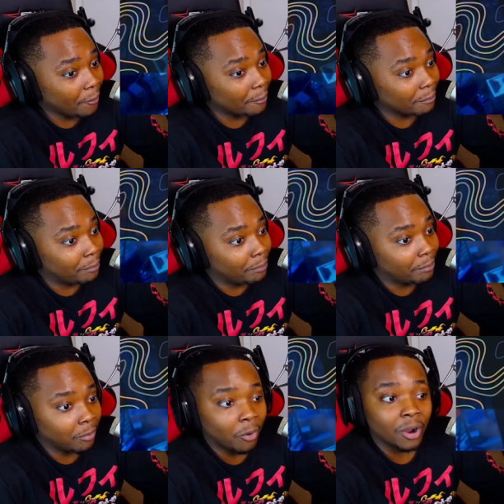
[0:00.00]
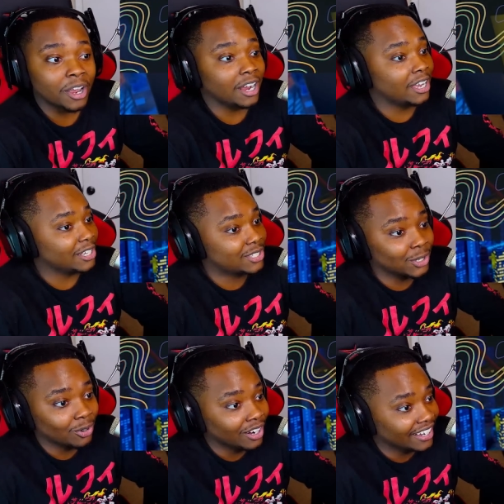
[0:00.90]
Boy, y'all got so
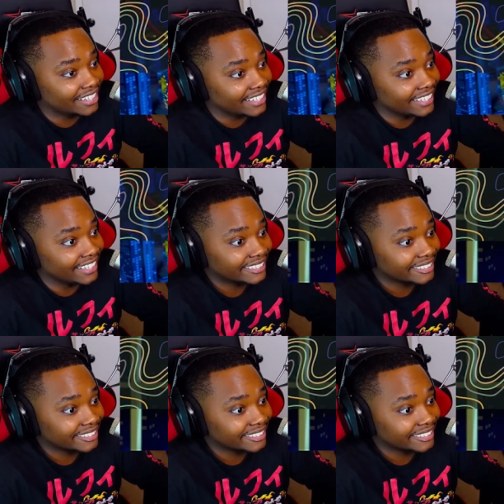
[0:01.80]
lucky.